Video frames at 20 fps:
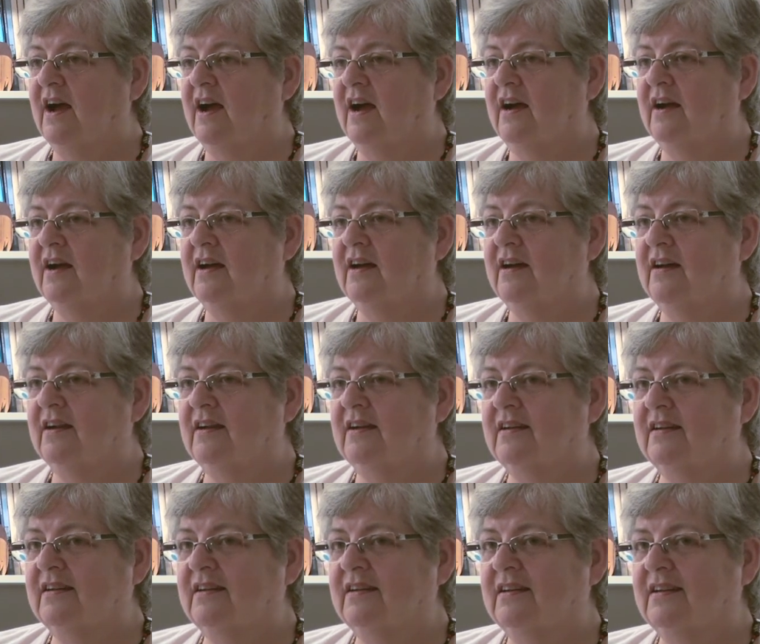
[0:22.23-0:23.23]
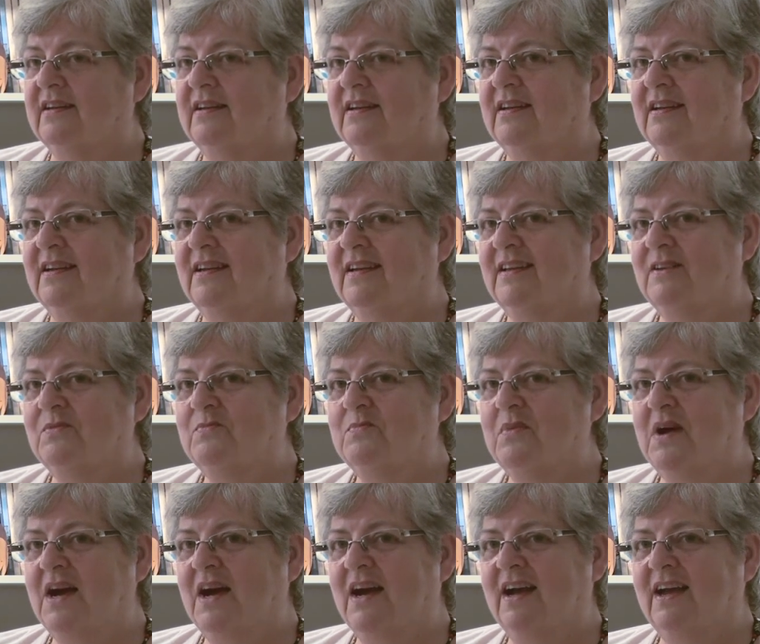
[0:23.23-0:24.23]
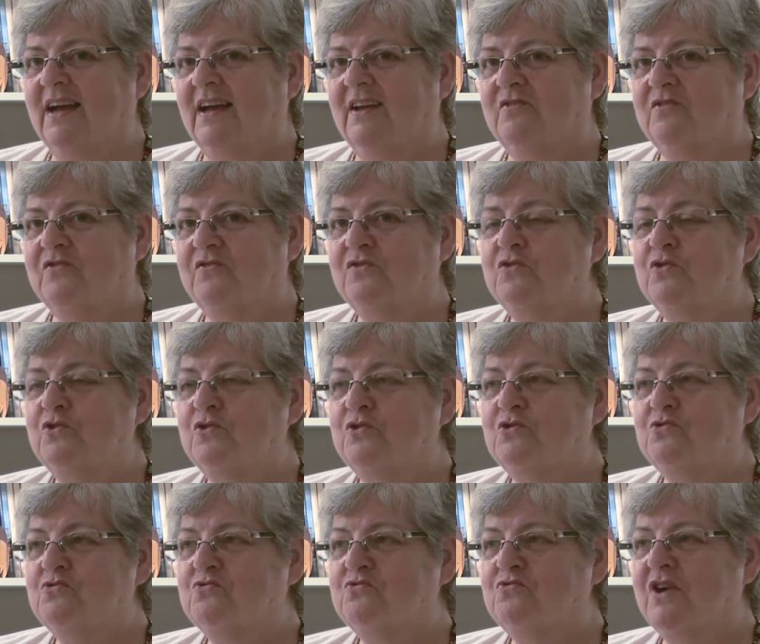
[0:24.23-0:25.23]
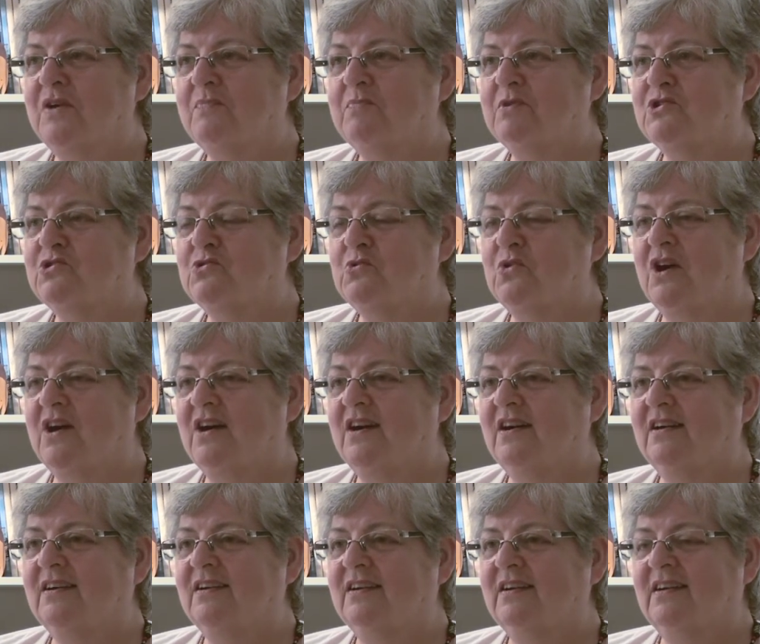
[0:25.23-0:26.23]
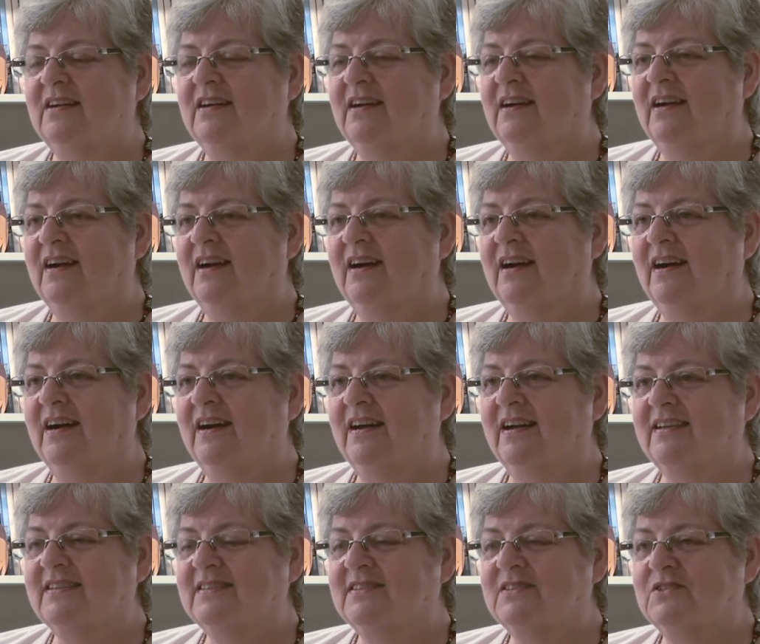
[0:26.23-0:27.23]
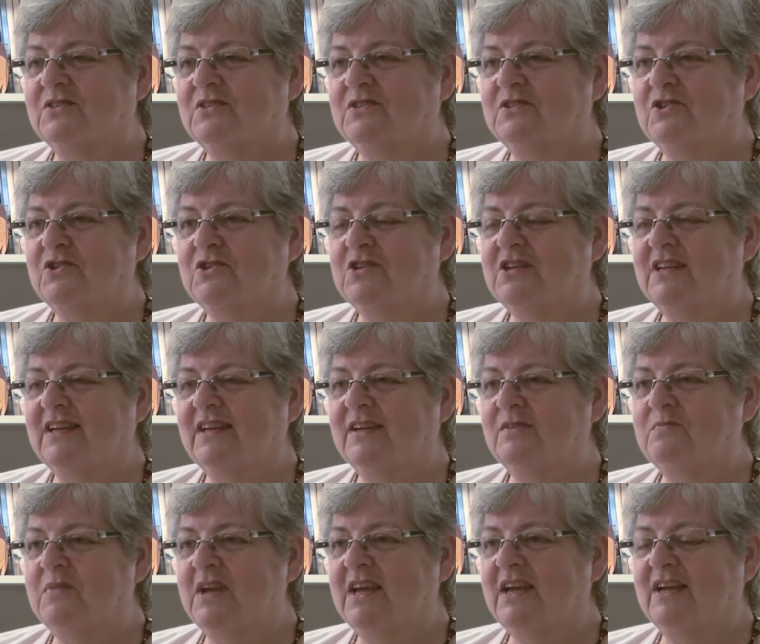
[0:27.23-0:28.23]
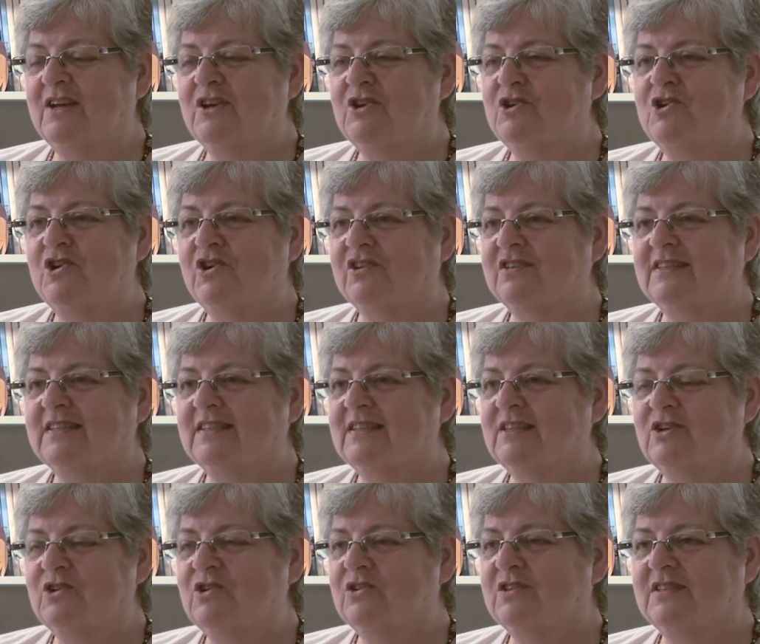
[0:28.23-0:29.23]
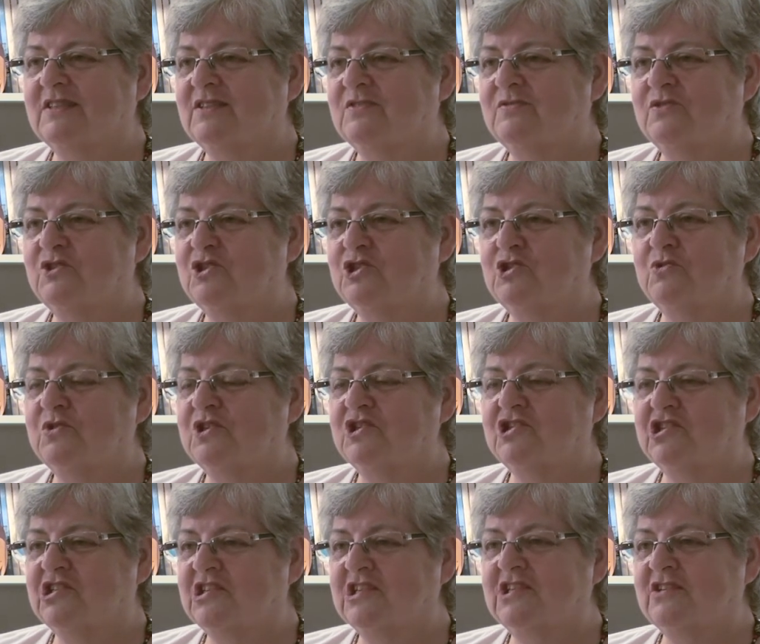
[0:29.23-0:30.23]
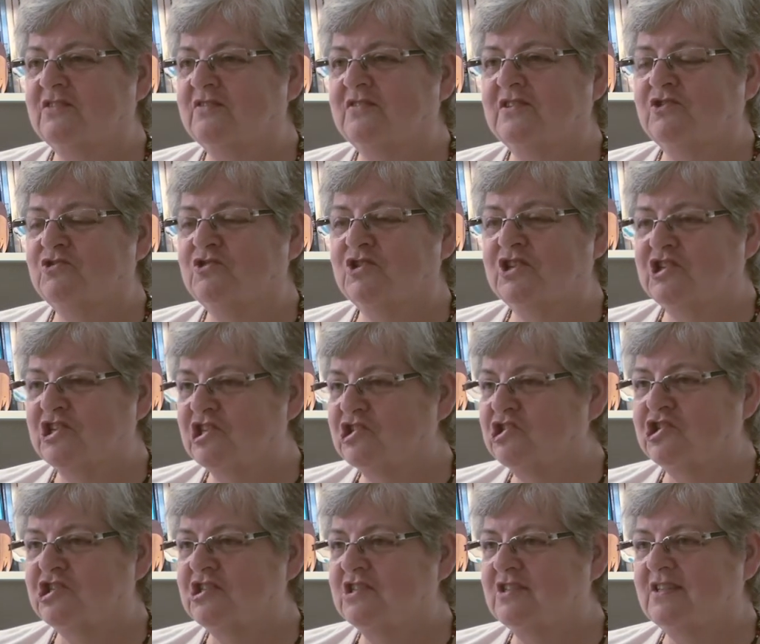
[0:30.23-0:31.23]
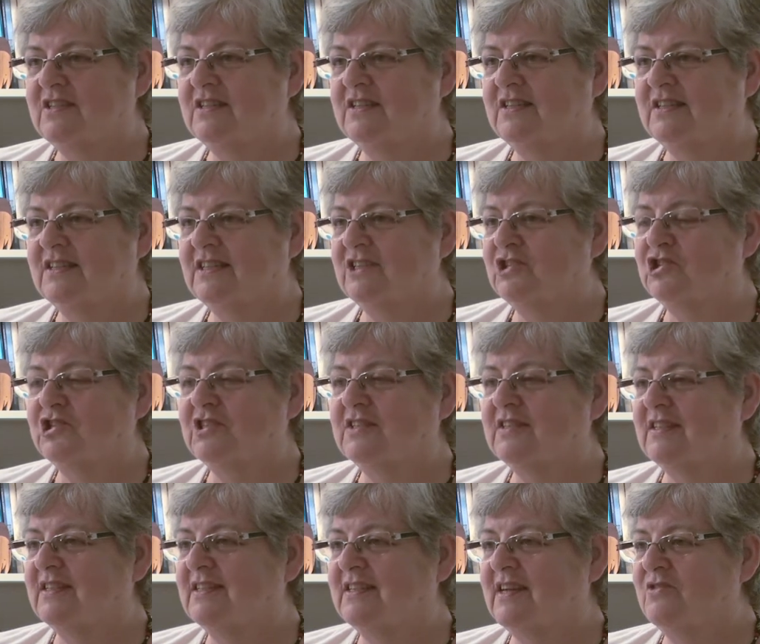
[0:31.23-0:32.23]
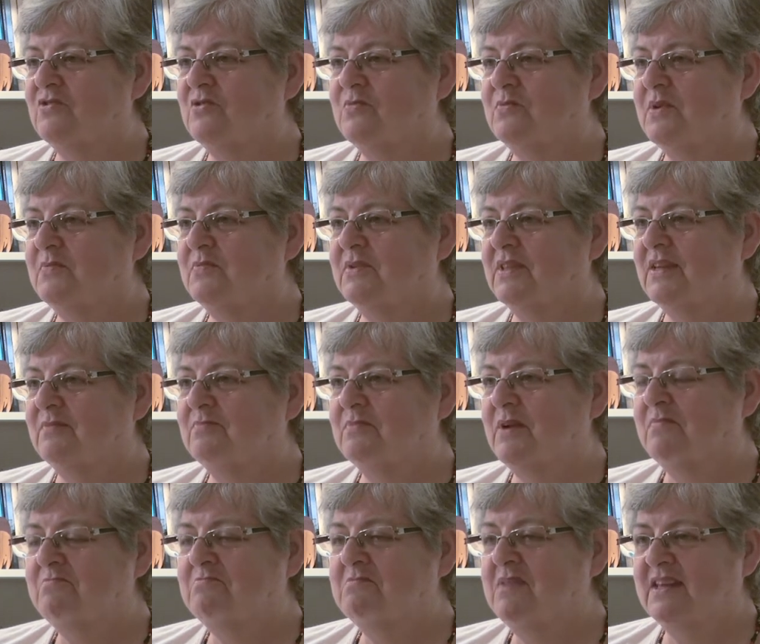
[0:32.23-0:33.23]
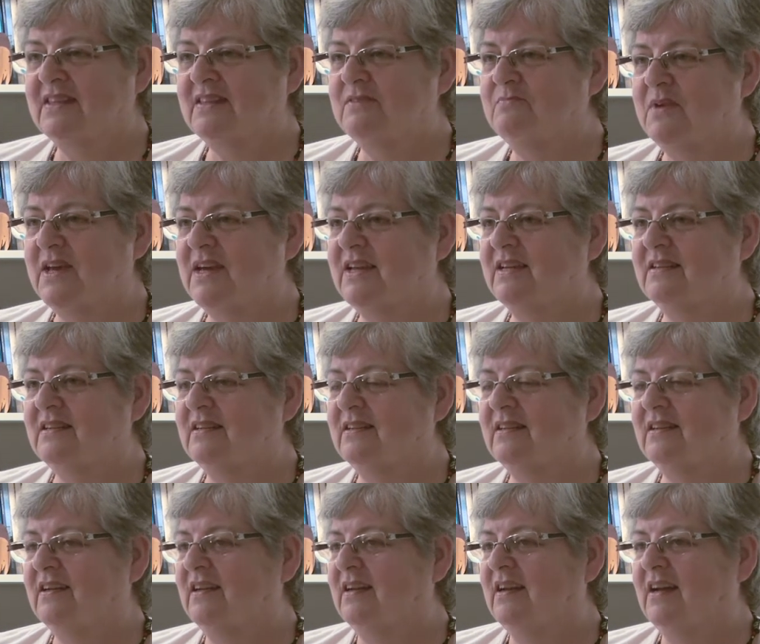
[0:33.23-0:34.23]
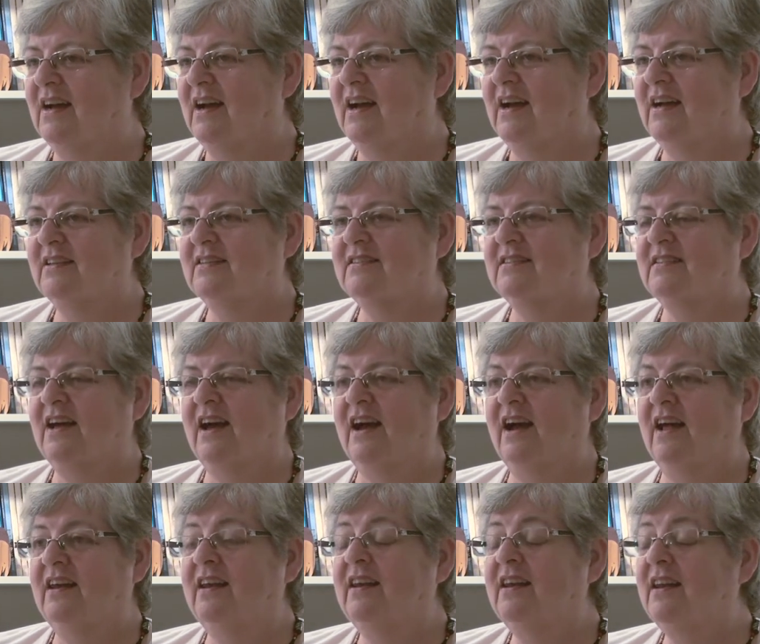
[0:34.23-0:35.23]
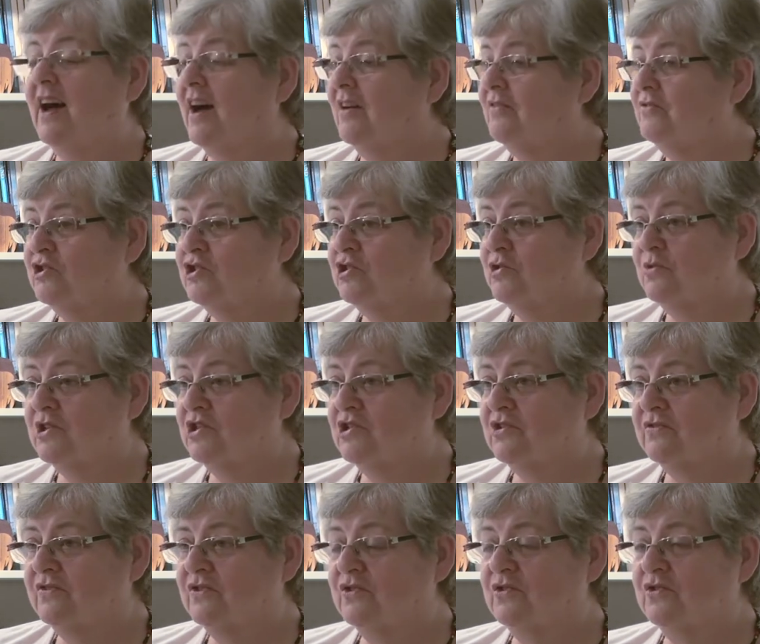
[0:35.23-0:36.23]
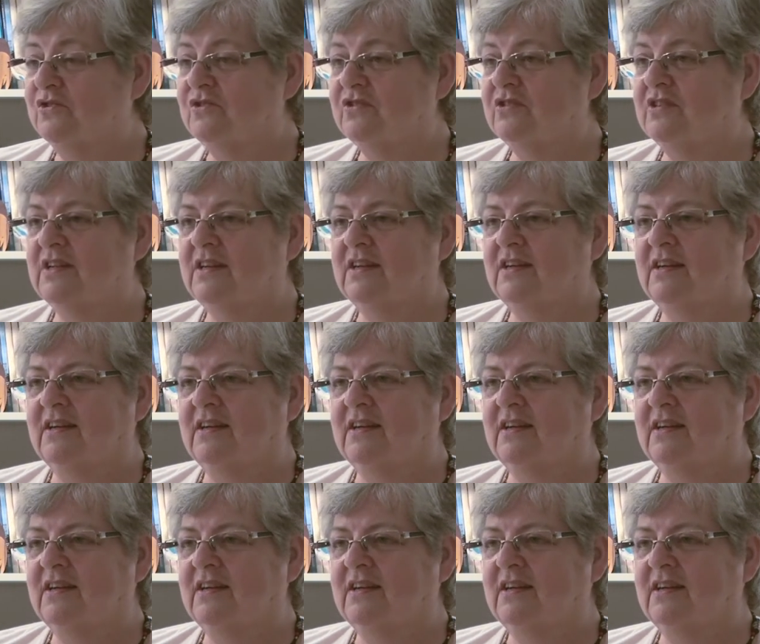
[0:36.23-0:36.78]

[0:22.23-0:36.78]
Uh, in my food repertoire, I certainly can make lots and lots of Jewish di- traditional dishes that I remember that my mother made us. I love Jewish food.